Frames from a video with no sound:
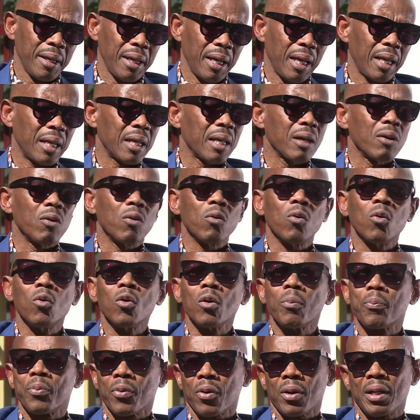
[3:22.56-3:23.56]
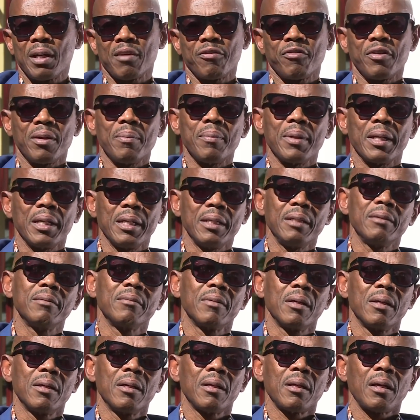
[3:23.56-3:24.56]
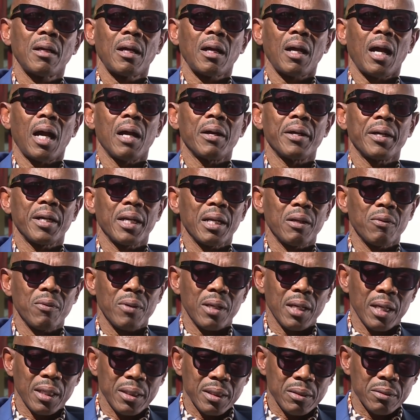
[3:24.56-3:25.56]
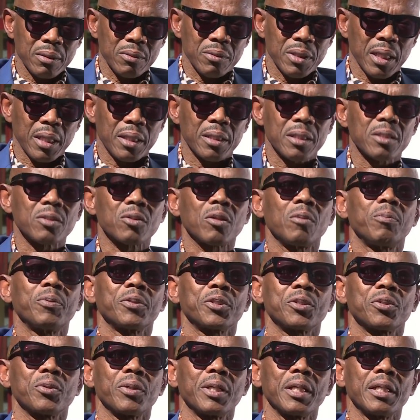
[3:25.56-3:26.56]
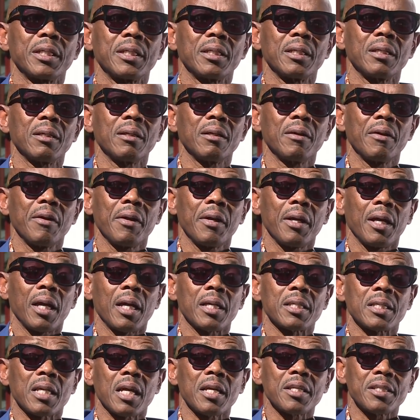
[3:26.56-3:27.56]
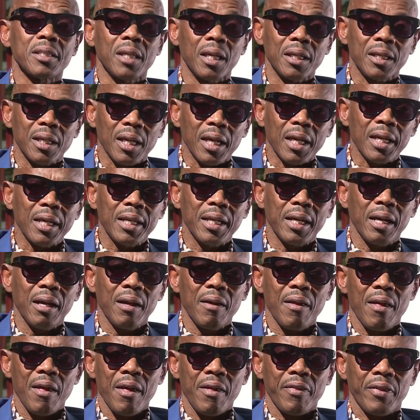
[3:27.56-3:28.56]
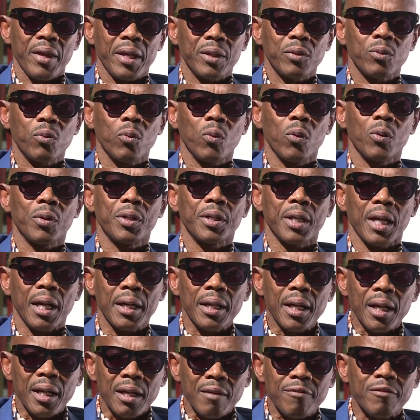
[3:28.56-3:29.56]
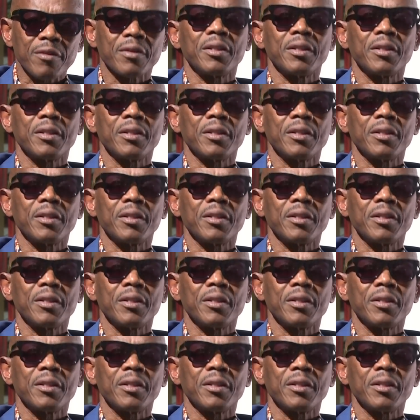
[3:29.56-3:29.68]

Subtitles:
and the whole broader family, I really would like to take this opportunity. As I said earlier, that we would rather have